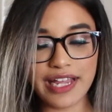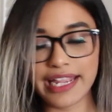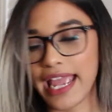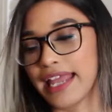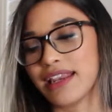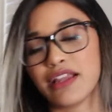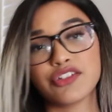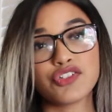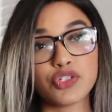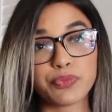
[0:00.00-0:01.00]
Again, a
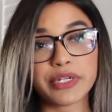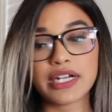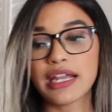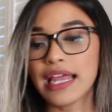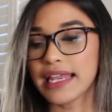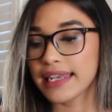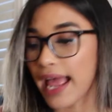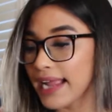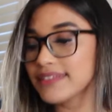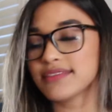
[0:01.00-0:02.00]
super
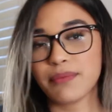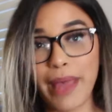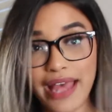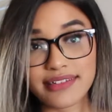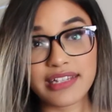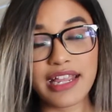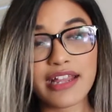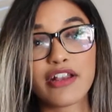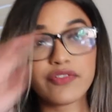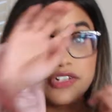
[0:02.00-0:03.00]
nice
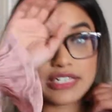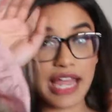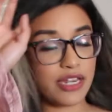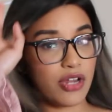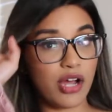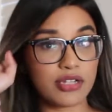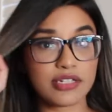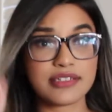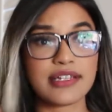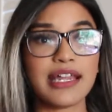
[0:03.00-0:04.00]
basket for
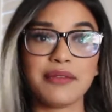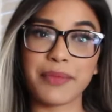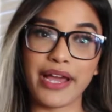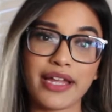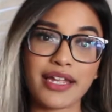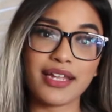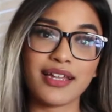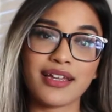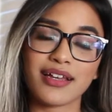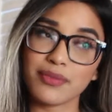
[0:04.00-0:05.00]
$10 in my
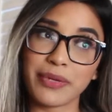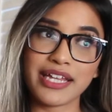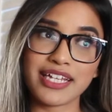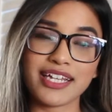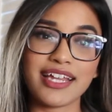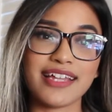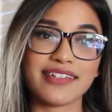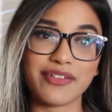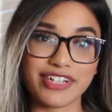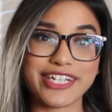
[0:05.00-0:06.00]
opinion is
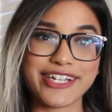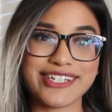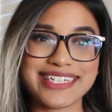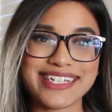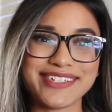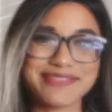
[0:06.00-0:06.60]
a really good deal.